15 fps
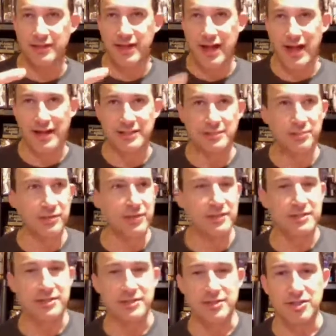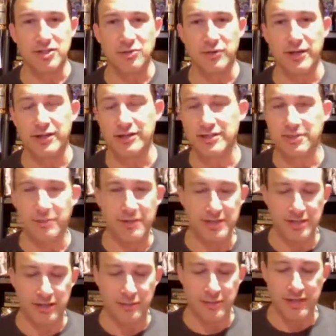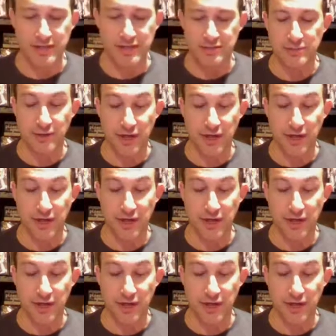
octopus and the squid and some of these other pieces.